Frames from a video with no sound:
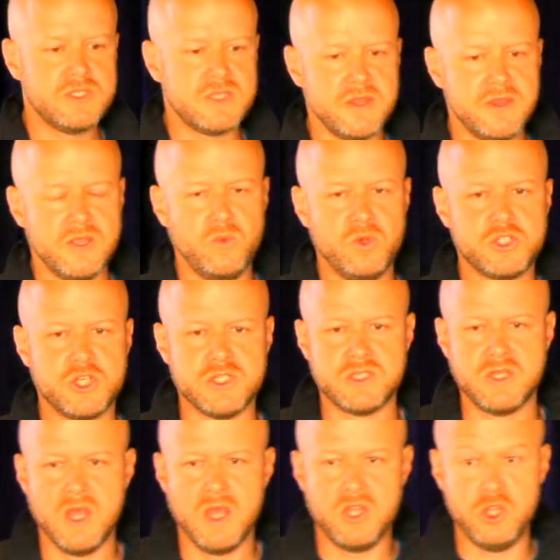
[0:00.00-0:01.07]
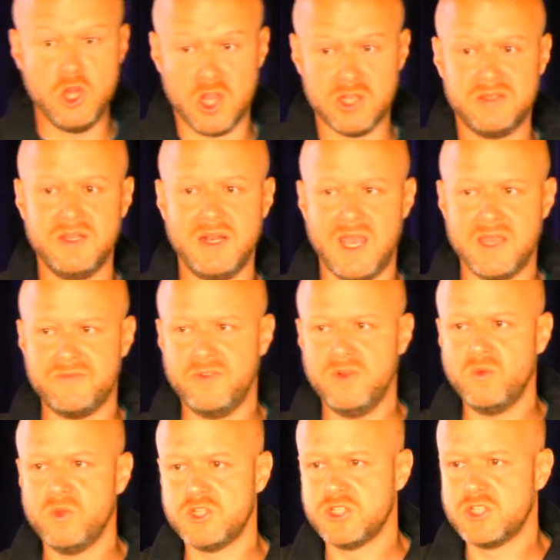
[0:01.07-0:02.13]
something which is not
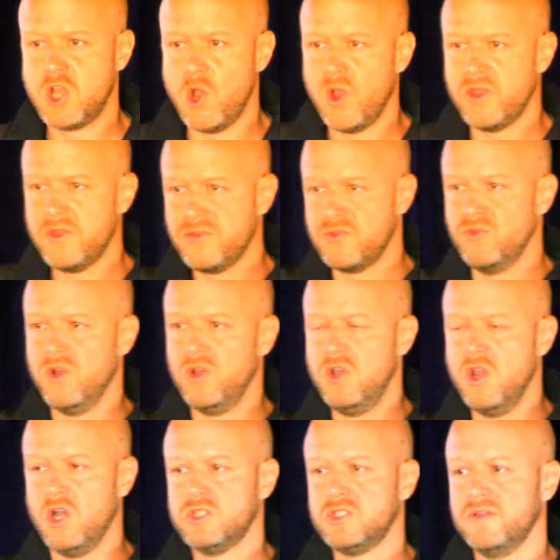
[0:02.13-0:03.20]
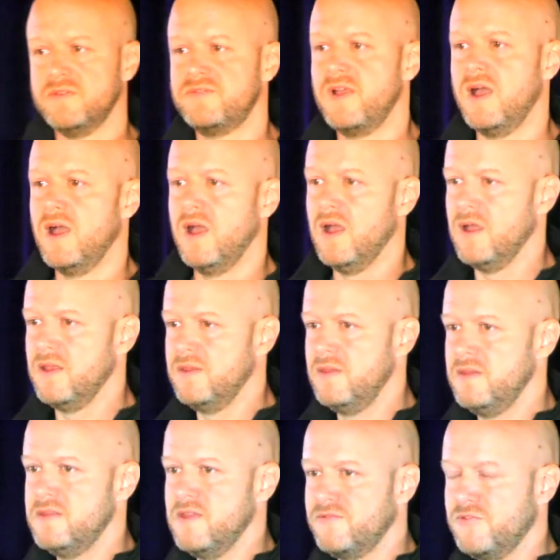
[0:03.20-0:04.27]
delightful, which is going through a lot of
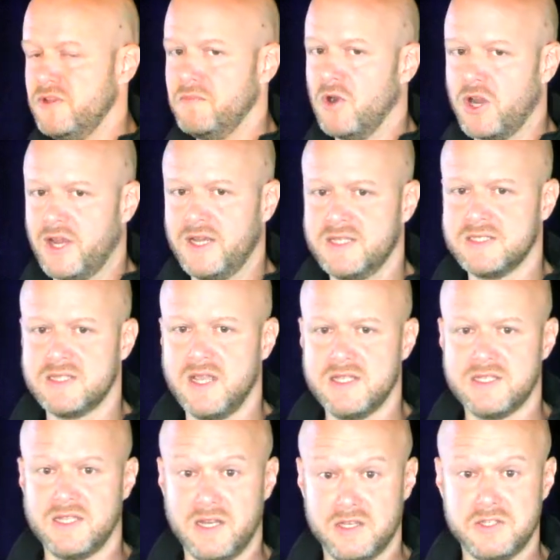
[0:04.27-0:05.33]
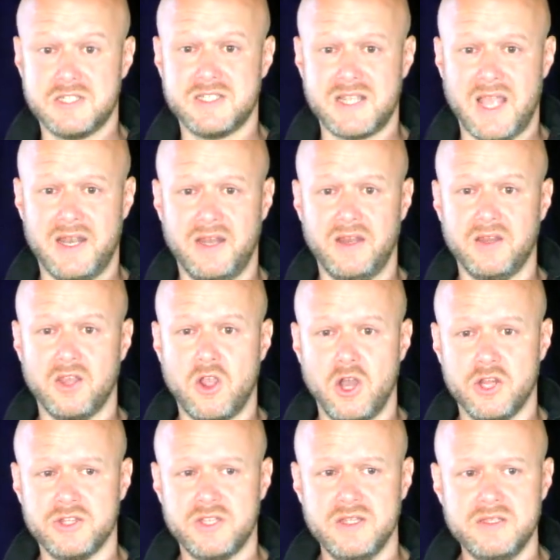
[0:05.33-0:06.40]
different marketing sites and understanding the
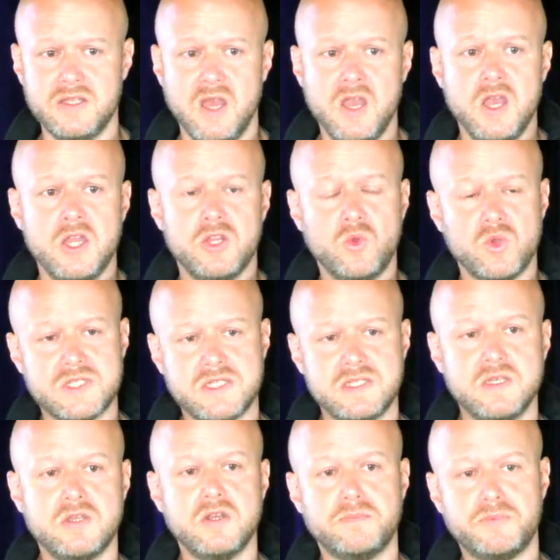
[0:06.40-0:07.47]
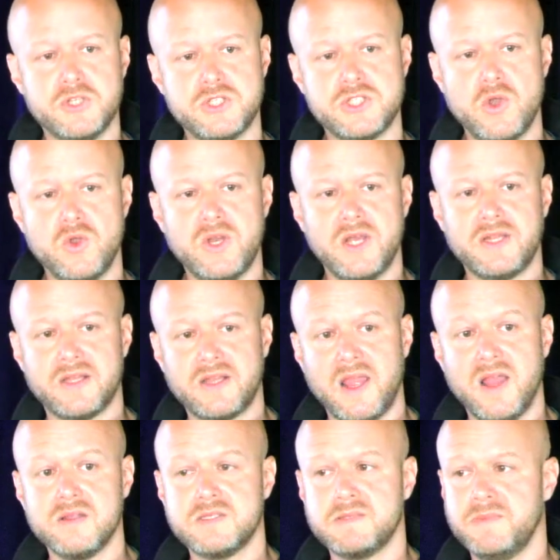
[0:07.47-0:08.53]
content, to a single persona that
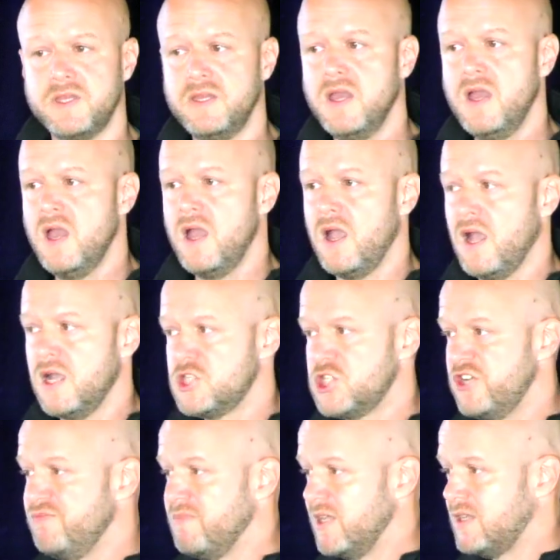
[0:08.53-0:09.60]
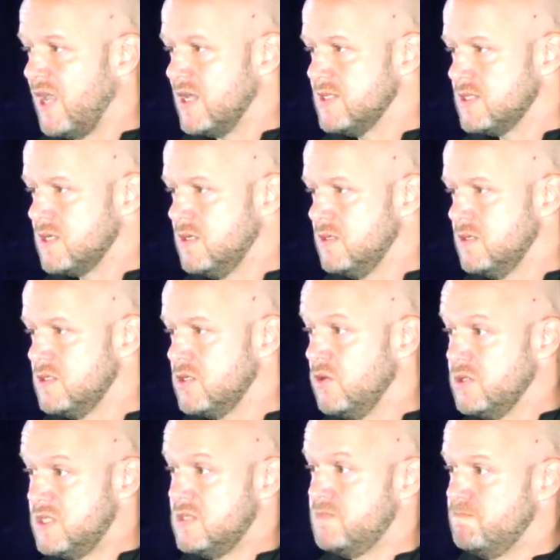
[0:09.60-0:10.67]
helps me achieve my task. So
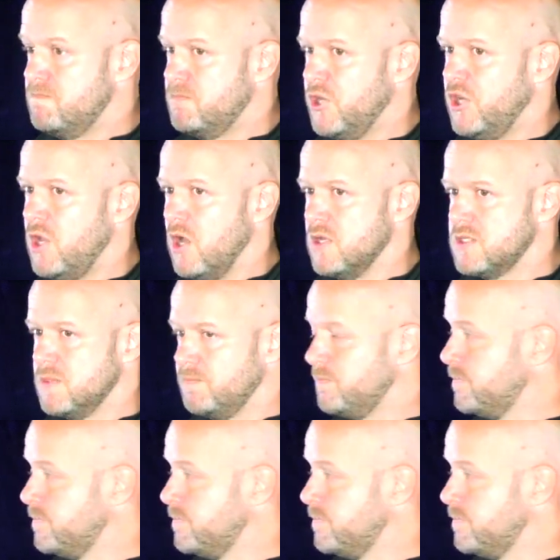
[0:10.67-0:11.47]
it's pretty awesome.